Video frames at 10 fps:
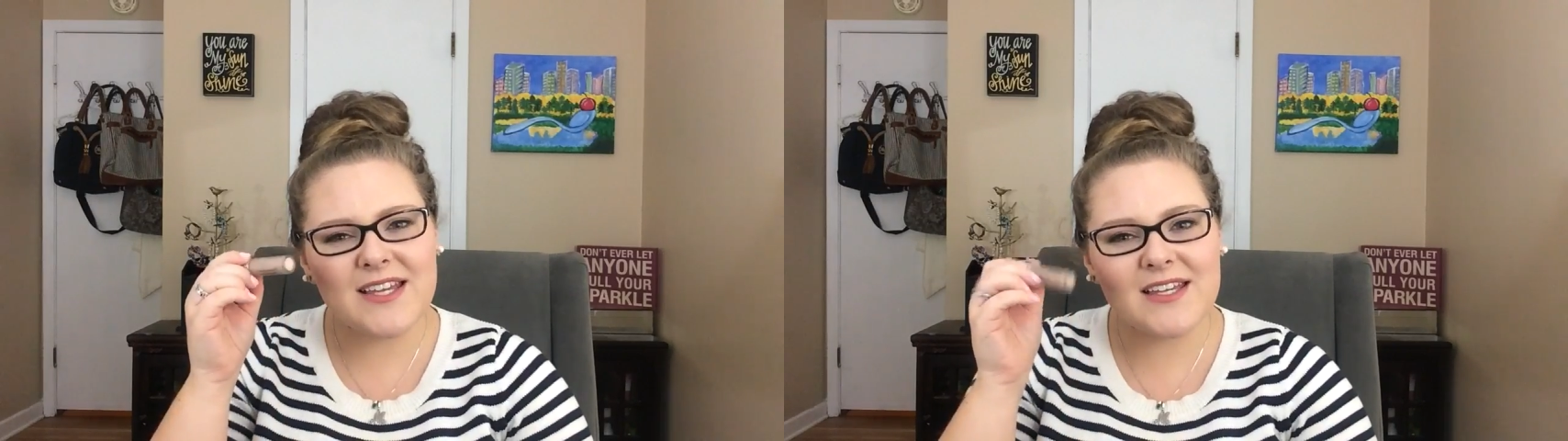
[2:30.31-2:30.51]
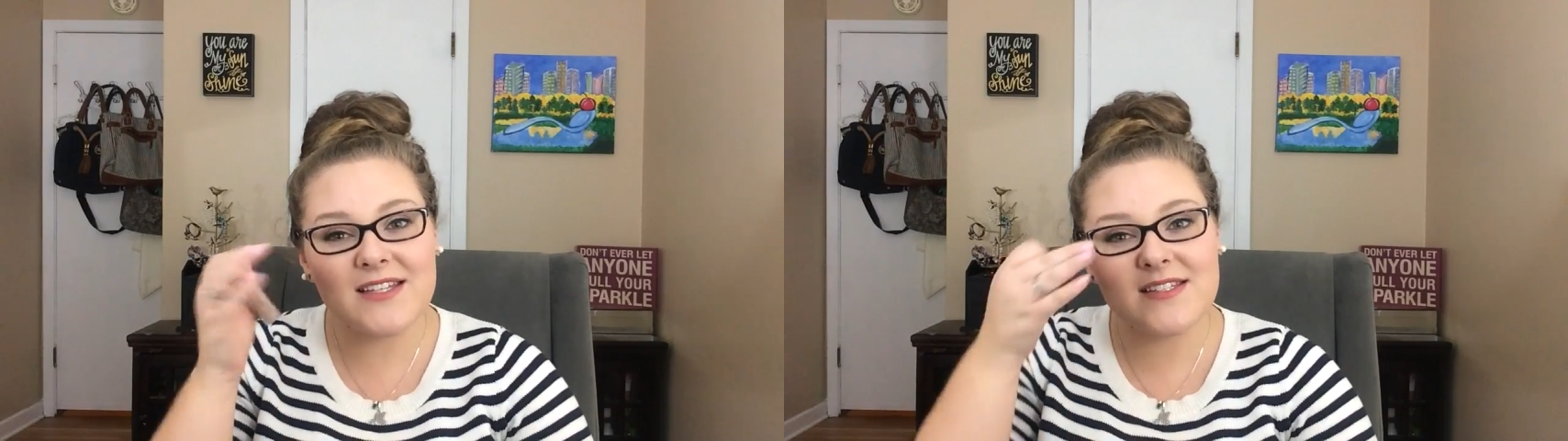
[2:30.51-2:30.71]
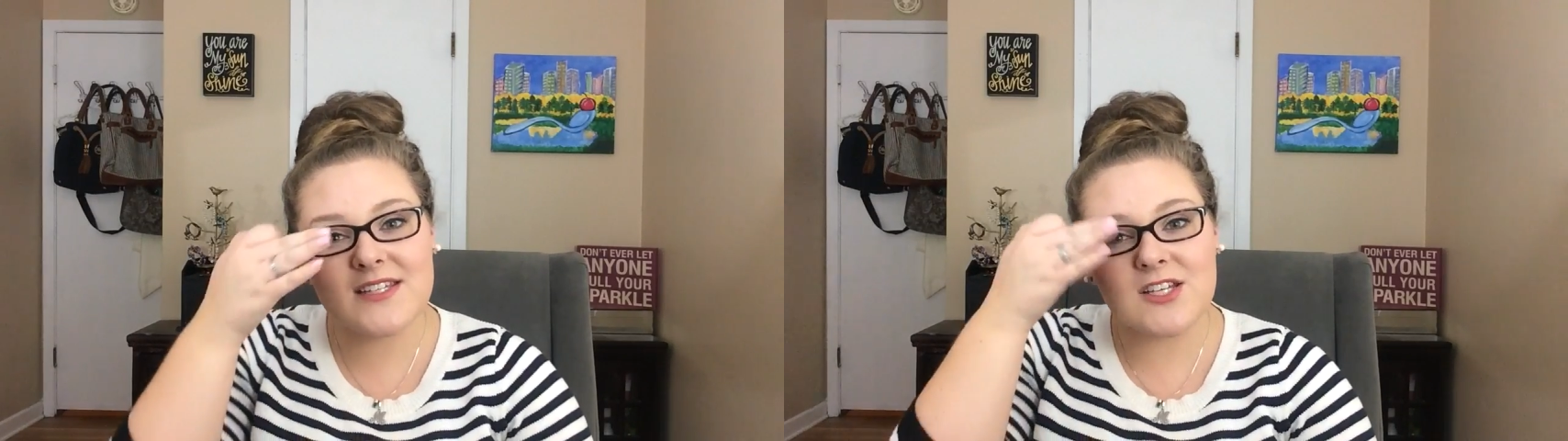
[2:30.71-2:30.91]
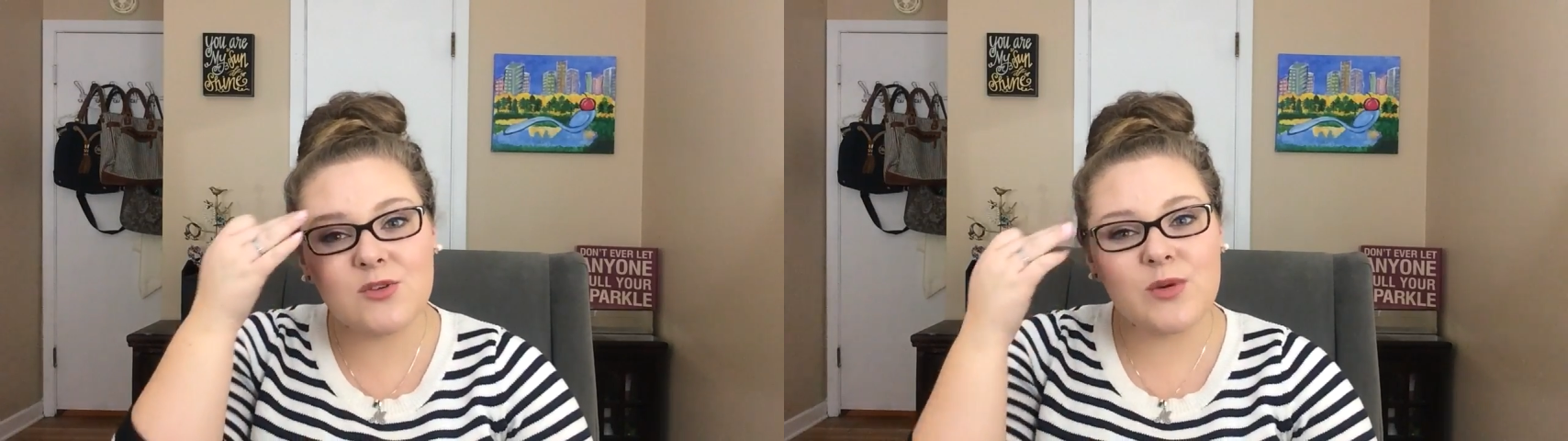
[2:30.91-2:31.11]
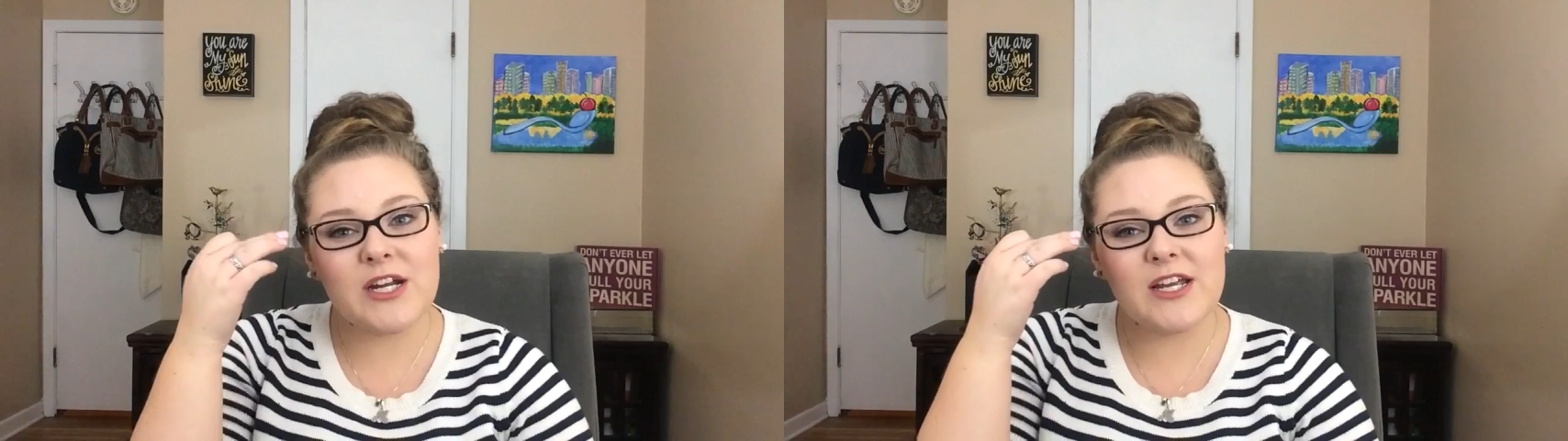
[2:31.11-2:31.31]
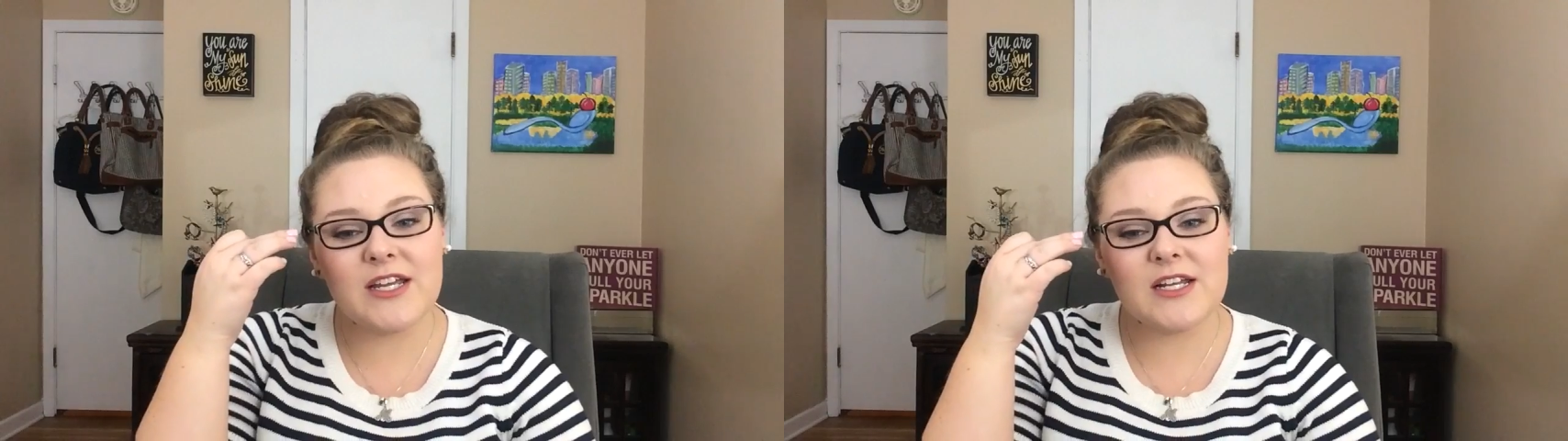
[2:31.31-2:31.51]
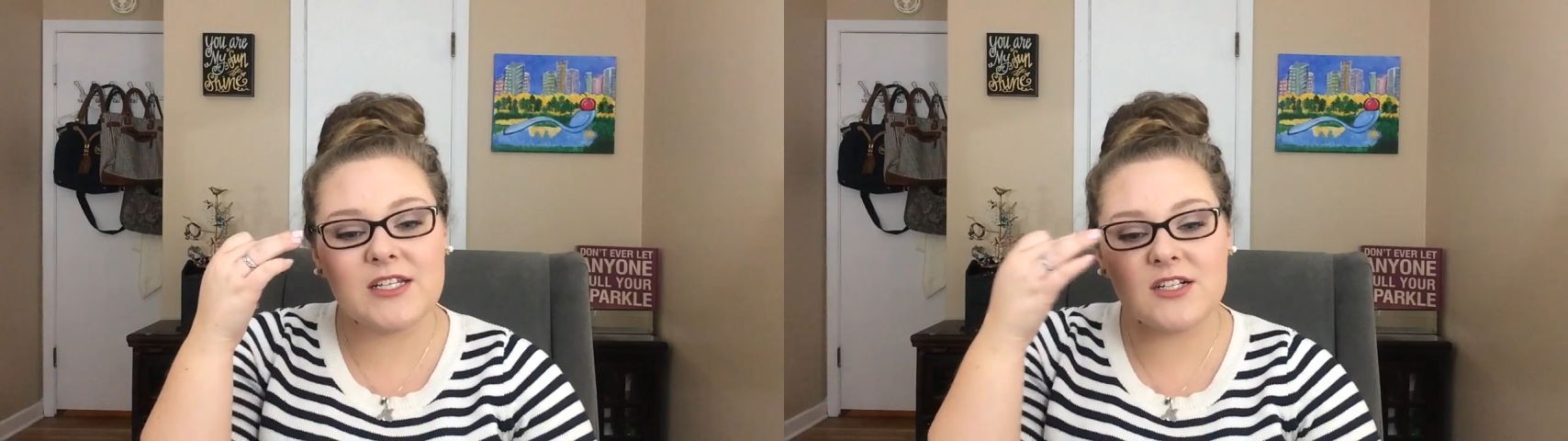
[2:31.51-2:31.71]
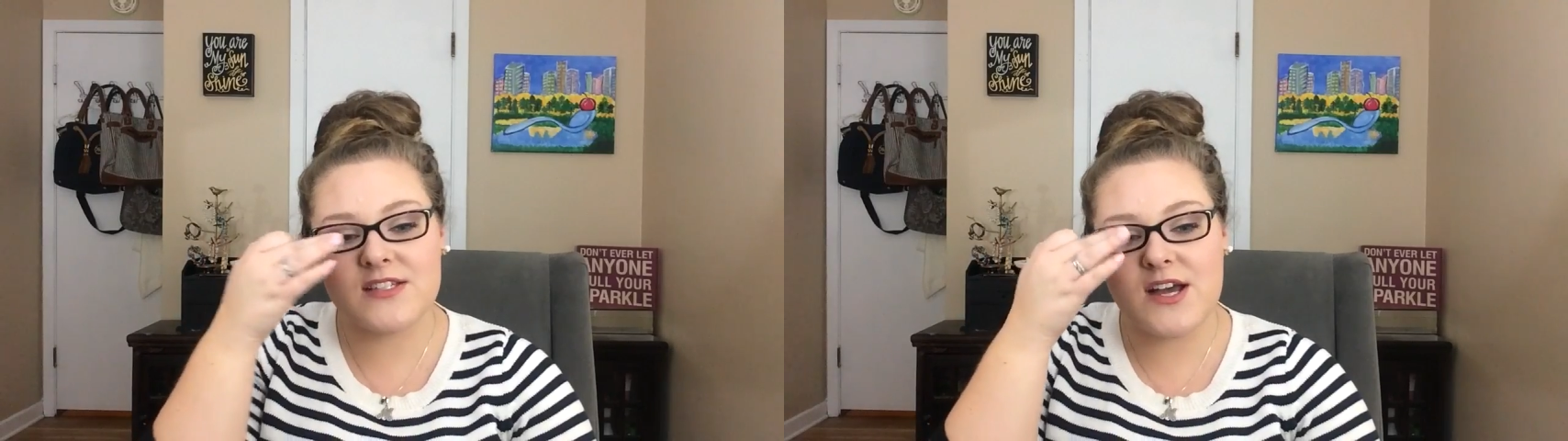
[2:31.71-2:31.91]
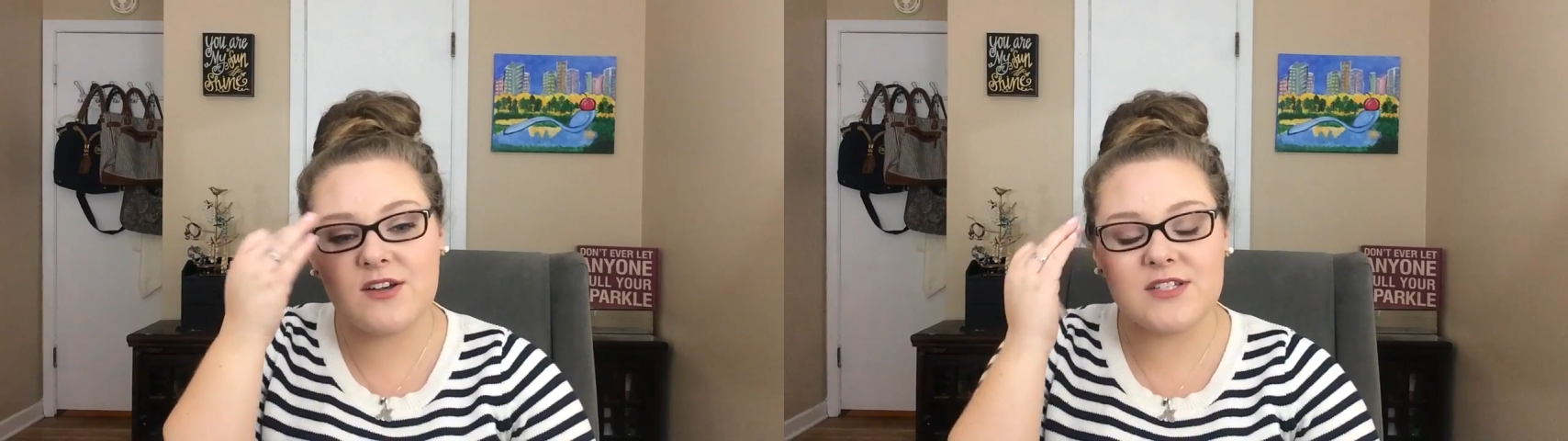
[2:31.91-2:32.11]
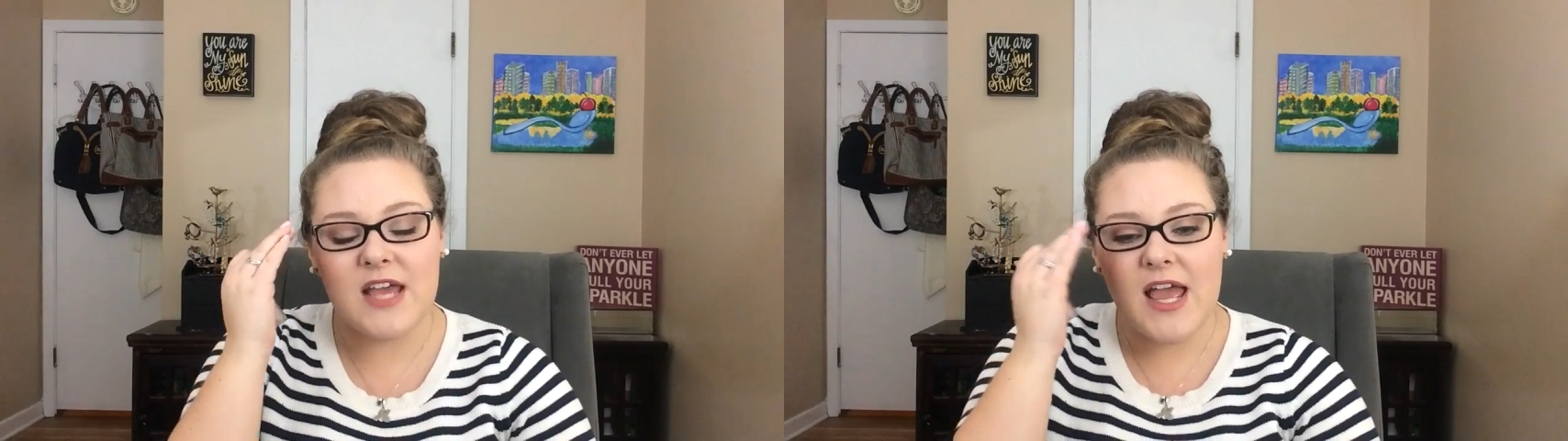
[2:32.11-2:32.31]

a concealer where it clears out